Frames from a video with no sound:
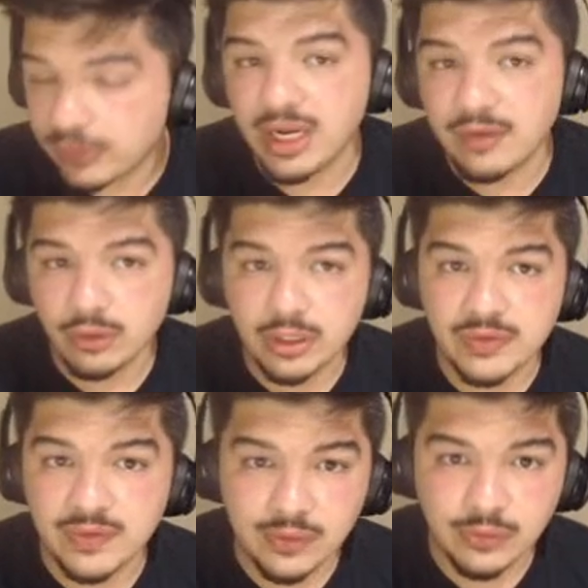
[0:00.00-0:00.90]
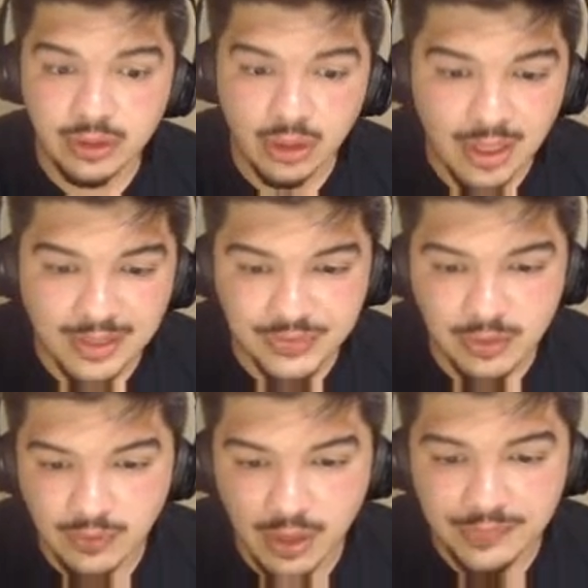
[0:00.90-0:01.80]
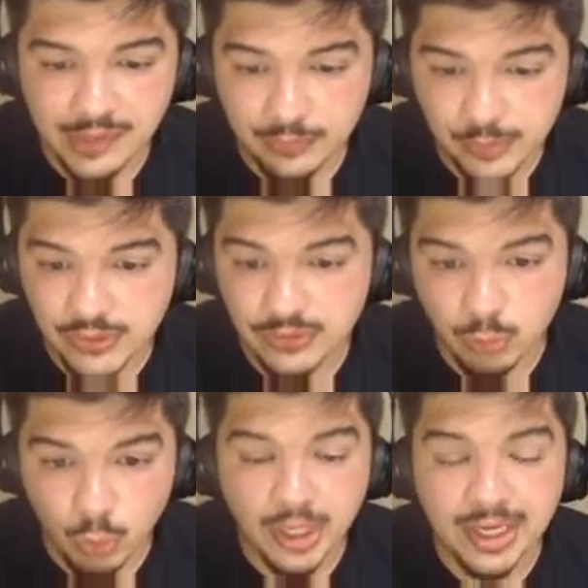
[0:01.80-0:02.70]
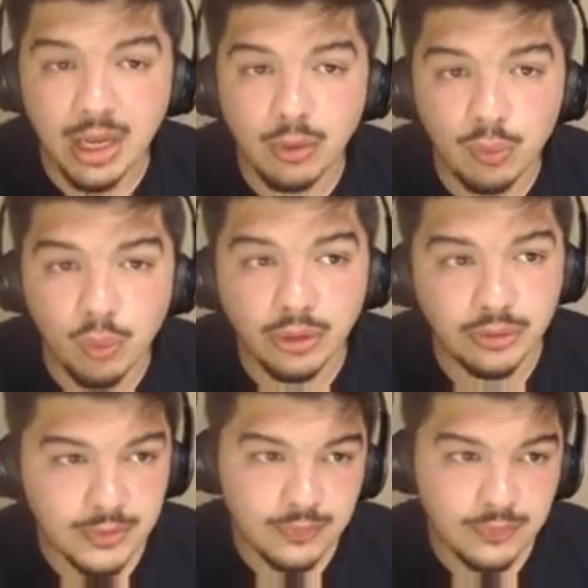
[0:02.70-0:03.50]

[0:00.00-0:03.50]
ever, he's yielding a lot of soft contact, which is working out wonders for